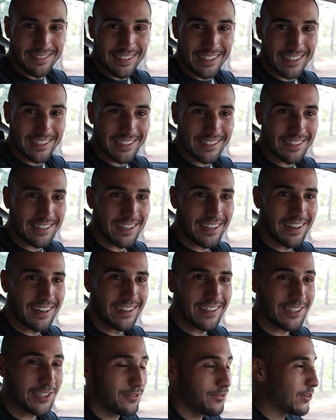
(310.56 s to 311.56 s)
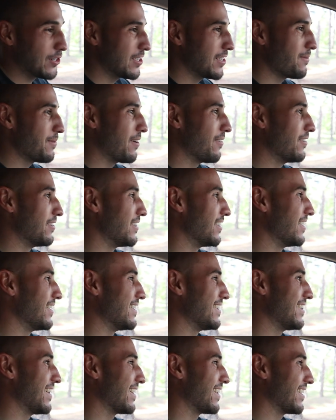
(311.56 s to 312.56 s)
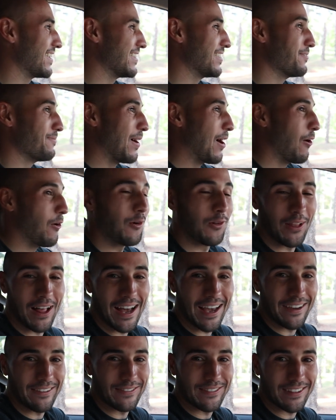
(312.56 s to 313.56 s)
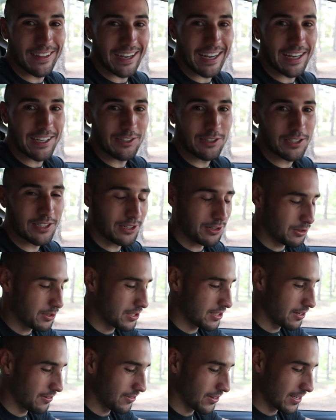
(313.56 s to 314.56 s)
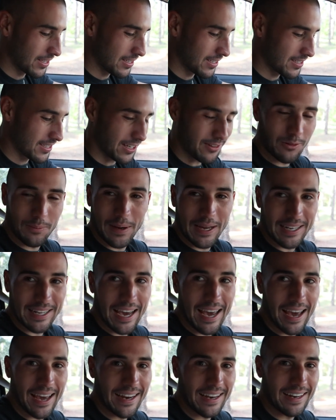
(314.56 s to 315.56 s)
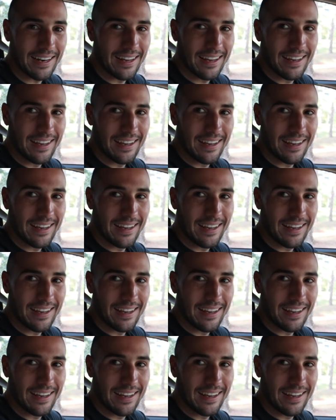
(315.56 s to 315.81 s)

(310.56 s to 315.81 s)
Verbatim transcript: This is the first time I've ever done anything like this in my whole life. Like, I used to do stuff like this, like, with my dad.